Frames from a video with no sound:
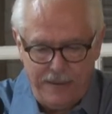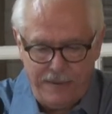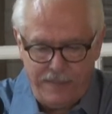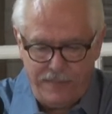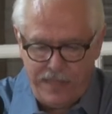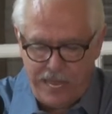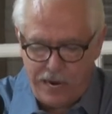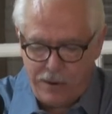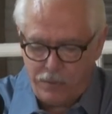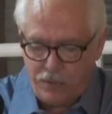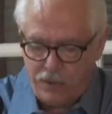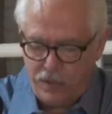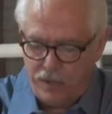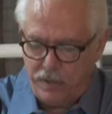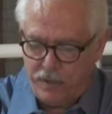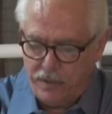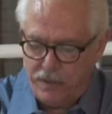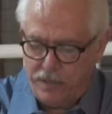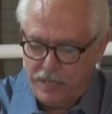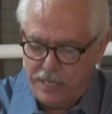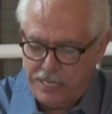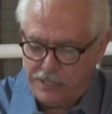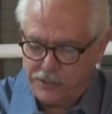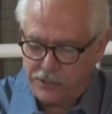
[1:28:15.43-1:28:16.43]
They were,
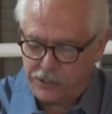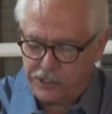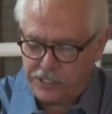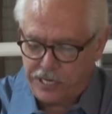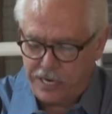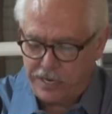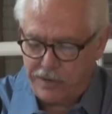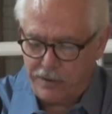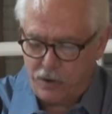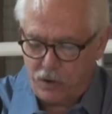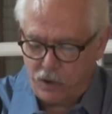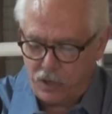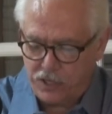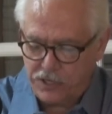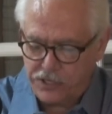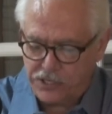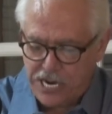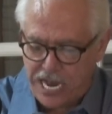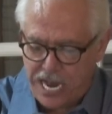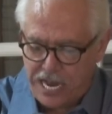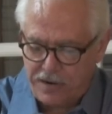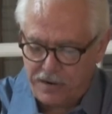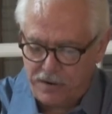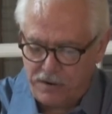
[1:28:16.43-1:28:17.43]
instead of
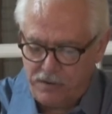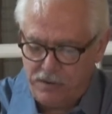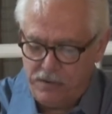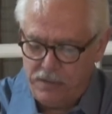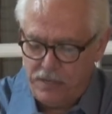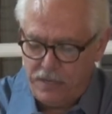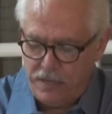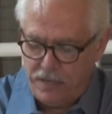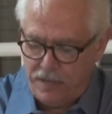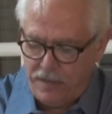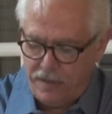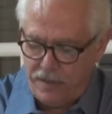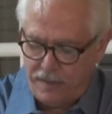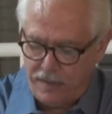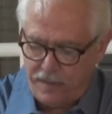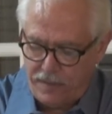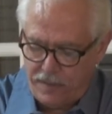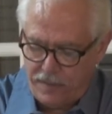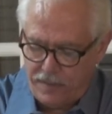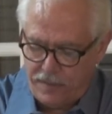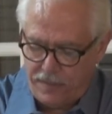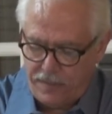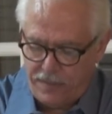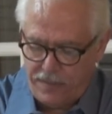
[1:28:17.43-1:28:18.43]
horizontal,
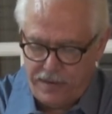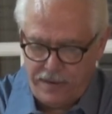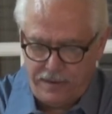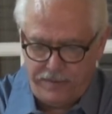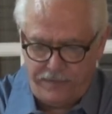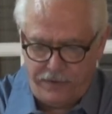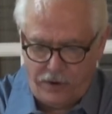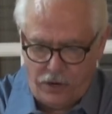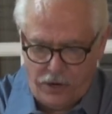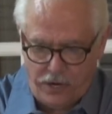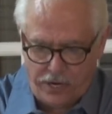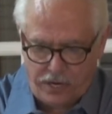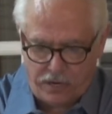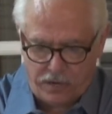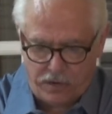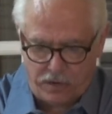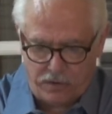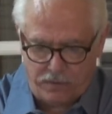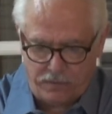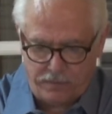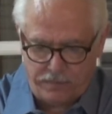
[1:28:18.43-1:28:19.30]
they're vertical